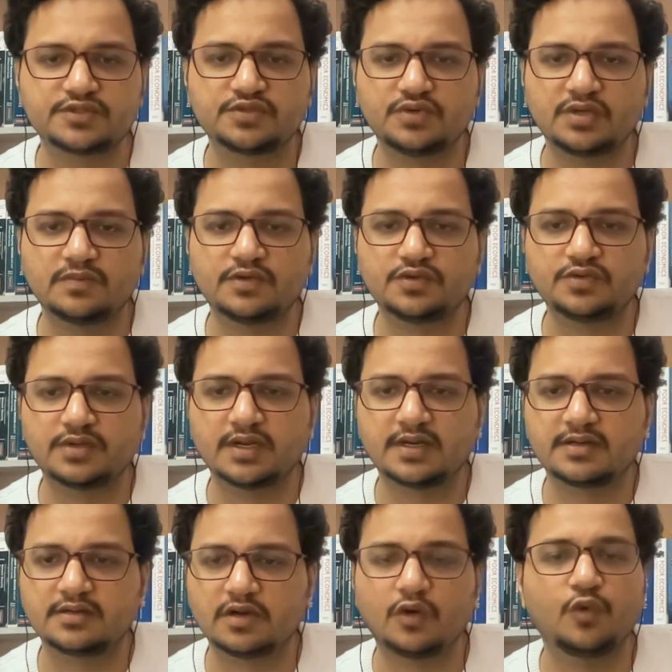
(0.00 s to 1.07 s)
you're able to
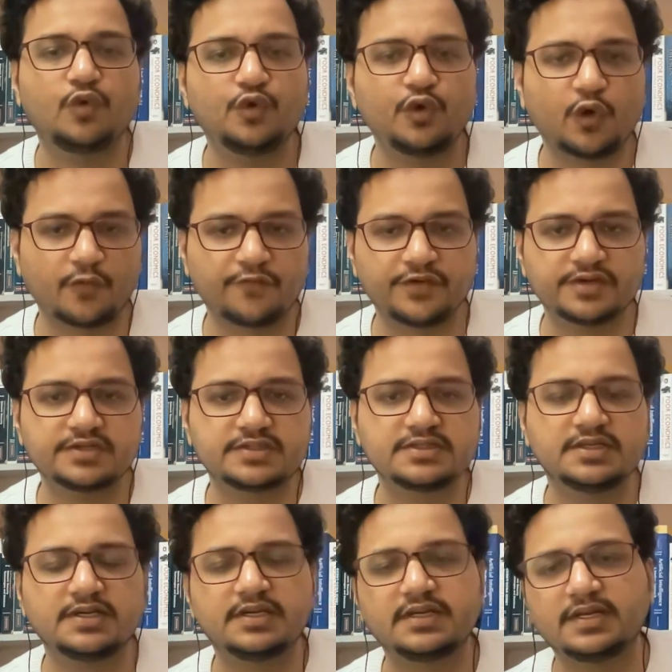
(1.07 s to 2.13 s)
get a hold of it.
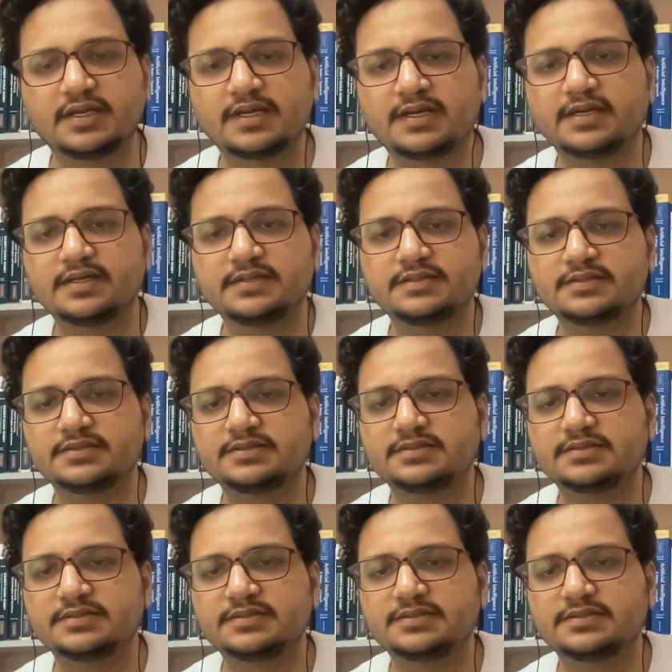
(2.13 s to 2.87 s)
And